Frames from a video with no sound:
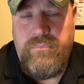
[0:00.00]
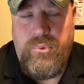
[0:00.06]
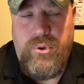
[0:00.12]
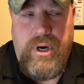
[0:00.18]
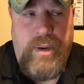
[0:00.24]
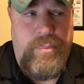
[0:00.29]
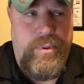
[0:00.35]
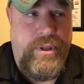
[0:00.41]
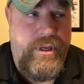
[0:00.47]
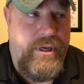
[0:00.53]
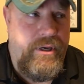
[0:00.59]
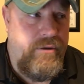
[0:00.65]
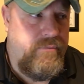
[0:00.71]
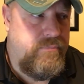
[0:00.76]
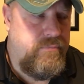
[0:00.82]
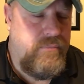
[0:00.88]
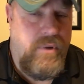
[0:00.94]

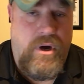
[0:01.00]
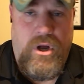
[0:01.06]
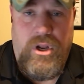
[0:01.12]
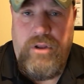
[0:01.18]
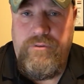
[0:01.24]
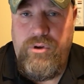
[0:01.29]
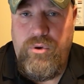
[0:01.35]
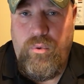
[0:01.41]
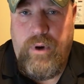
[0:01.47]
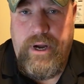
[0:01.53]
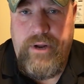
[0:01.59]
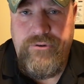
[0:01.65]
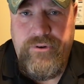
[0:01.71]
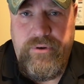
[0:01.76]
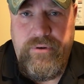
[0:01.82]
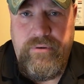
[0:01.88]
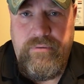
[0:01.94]
Probably all of you
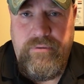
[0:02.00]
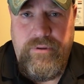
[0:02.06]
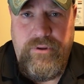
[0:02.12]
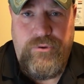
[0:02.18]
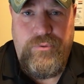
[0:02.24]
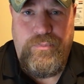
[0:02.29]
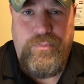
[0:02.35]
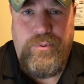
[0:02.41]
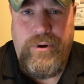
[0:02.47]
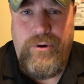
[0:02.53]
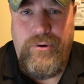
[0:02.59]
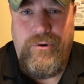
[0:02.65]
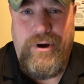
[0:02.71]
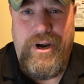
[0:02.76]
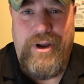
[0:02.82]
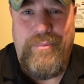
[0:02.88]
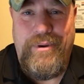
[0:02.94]
watching this
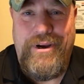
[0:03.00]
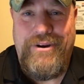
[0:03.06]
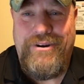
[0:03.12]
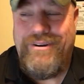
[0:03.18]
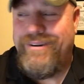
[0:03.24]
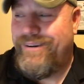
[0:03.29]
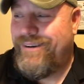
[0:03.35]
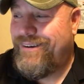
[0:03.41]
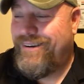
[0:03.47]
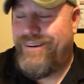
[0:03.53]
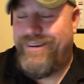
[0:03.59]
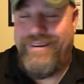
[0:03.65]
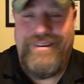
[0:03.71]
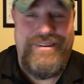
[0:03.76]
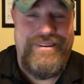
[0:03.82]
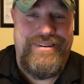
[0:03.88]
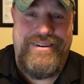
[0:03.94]
program here
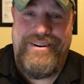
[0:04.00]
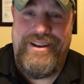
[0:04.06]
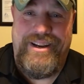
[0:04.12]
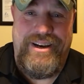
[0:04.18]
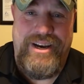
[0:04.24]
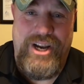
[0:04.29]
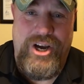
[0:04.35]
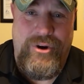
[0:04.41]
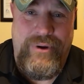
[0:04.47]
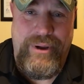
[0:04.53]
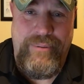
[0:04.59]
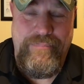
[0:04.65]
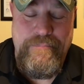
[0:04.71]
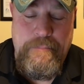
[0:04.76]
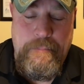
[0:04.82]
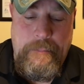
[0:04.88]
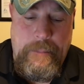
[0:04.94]
didn't know
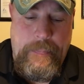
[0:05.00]
him.